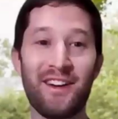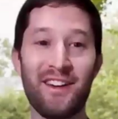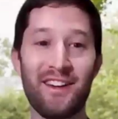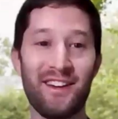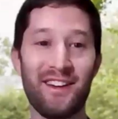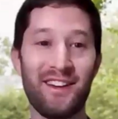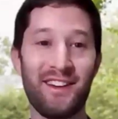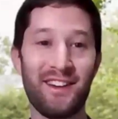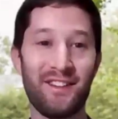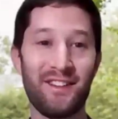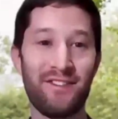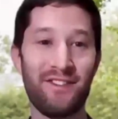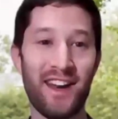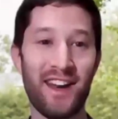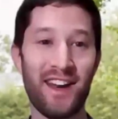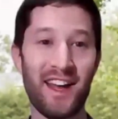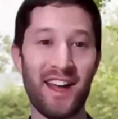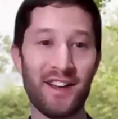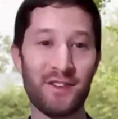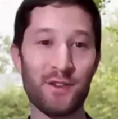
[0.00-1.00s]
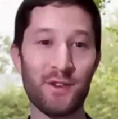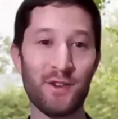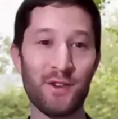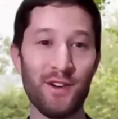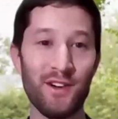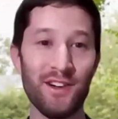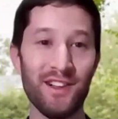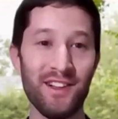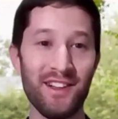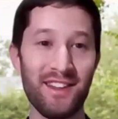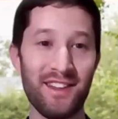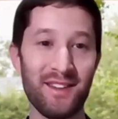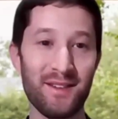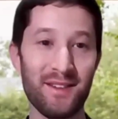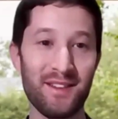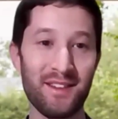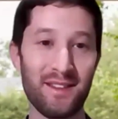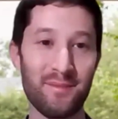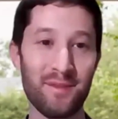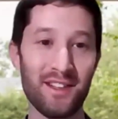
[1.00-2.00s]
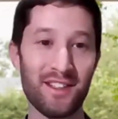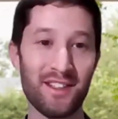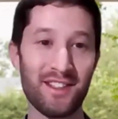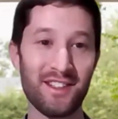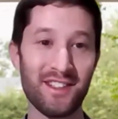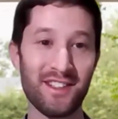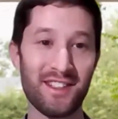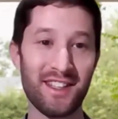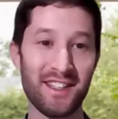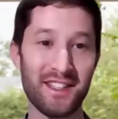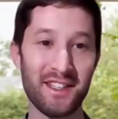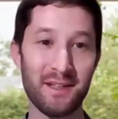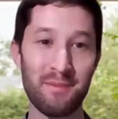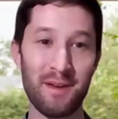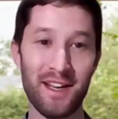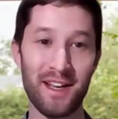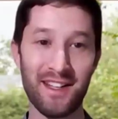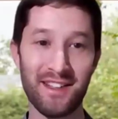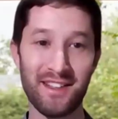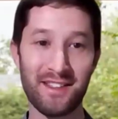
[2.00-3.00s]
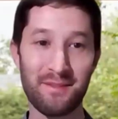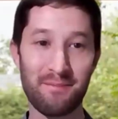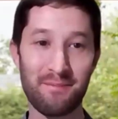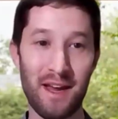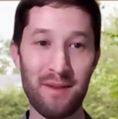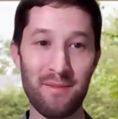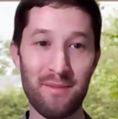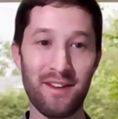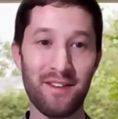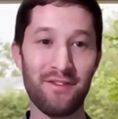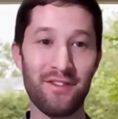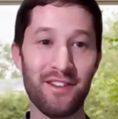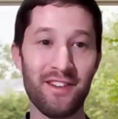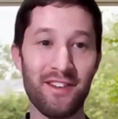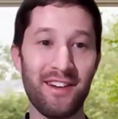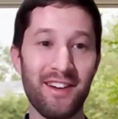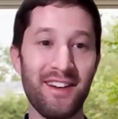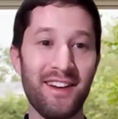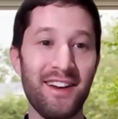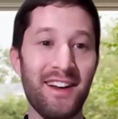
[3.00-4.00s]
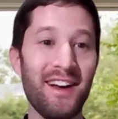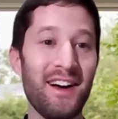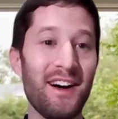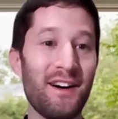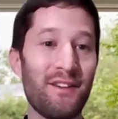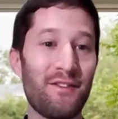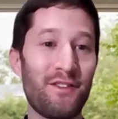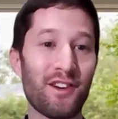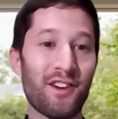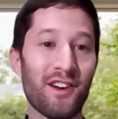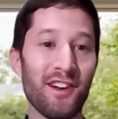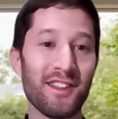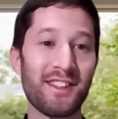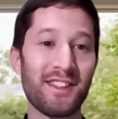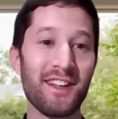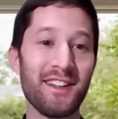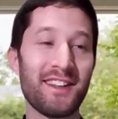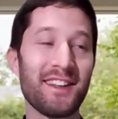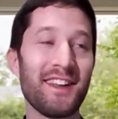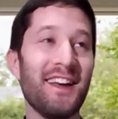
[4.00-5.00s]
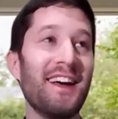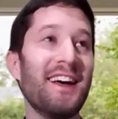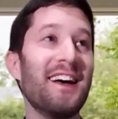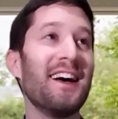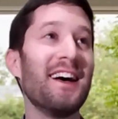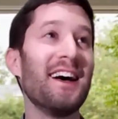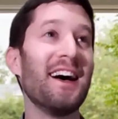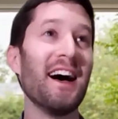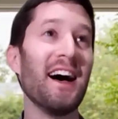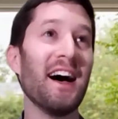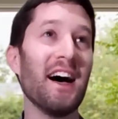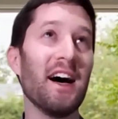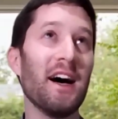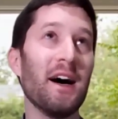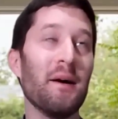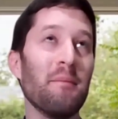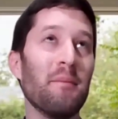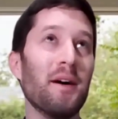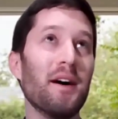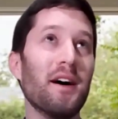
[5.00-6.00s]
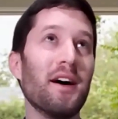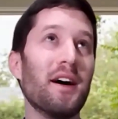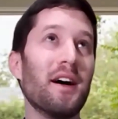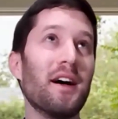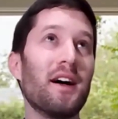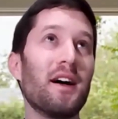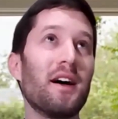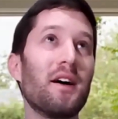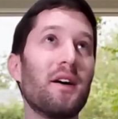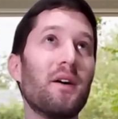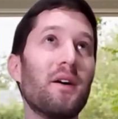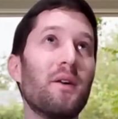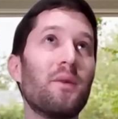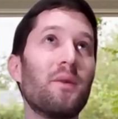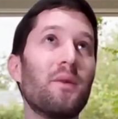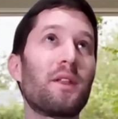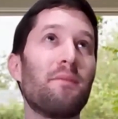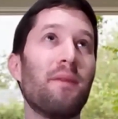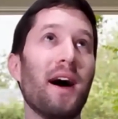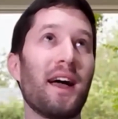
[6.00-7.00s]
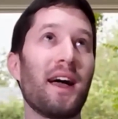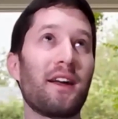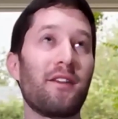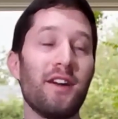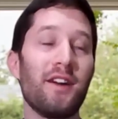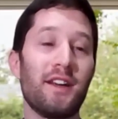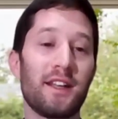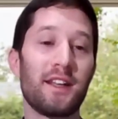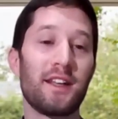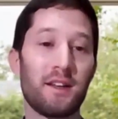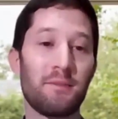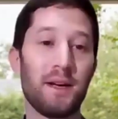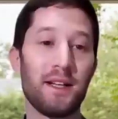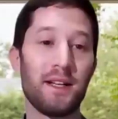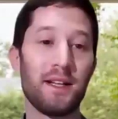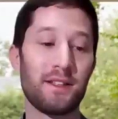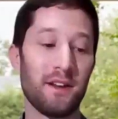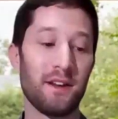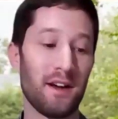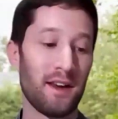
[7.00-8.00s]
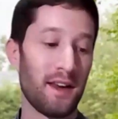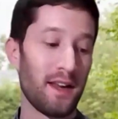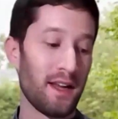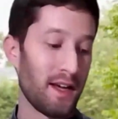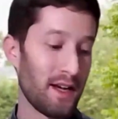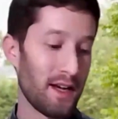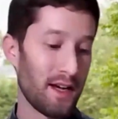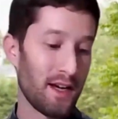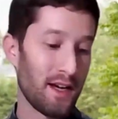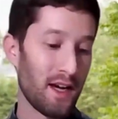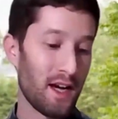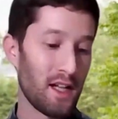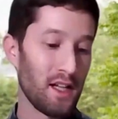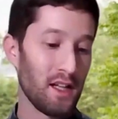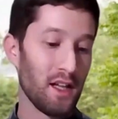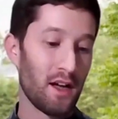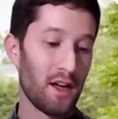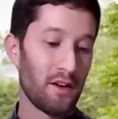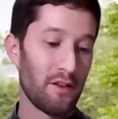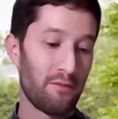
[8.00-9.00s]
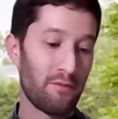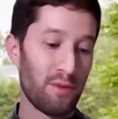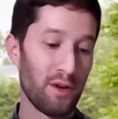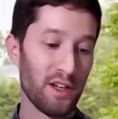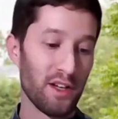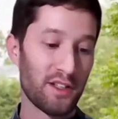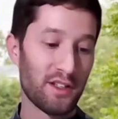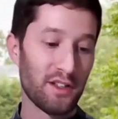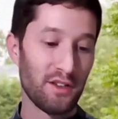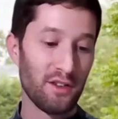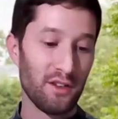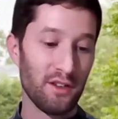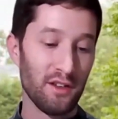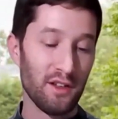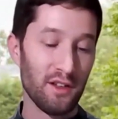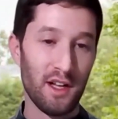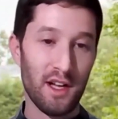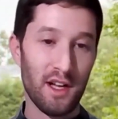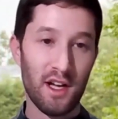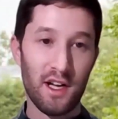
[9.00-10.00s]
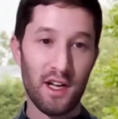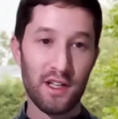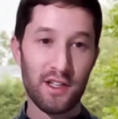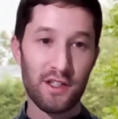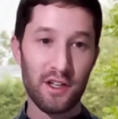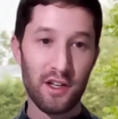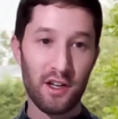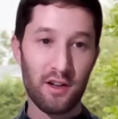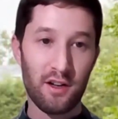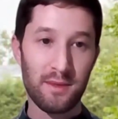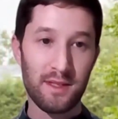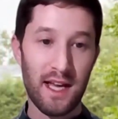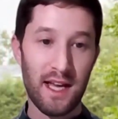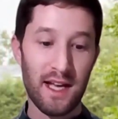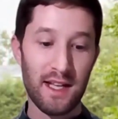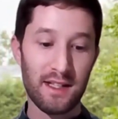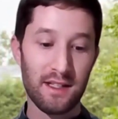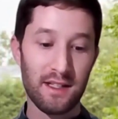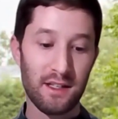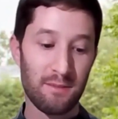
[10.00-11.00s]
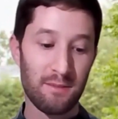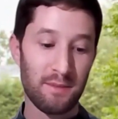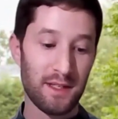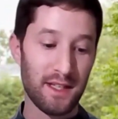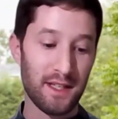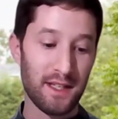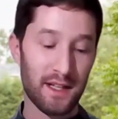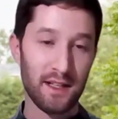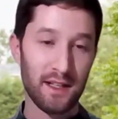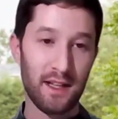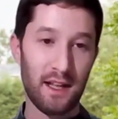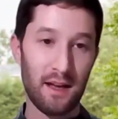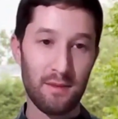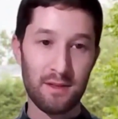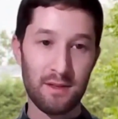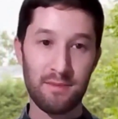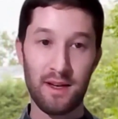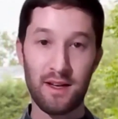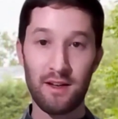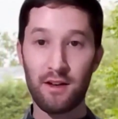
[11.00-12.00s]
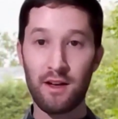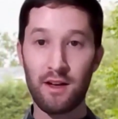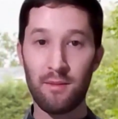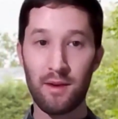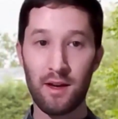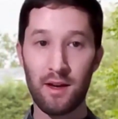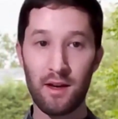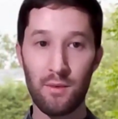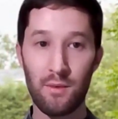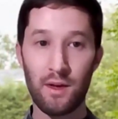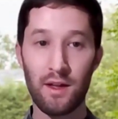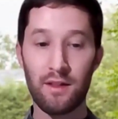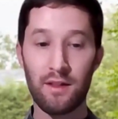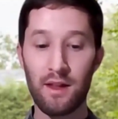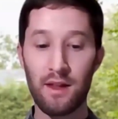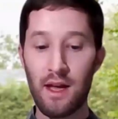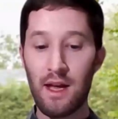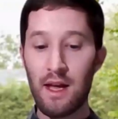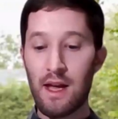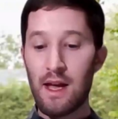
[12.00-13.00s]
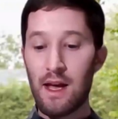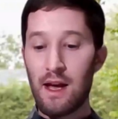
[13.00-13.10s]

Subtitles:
get on a financial call and the person just says it depends. Pay me for a consult. With buying and renting, it depends on a lot of personal circumstances, particularly how much money you're coming in with.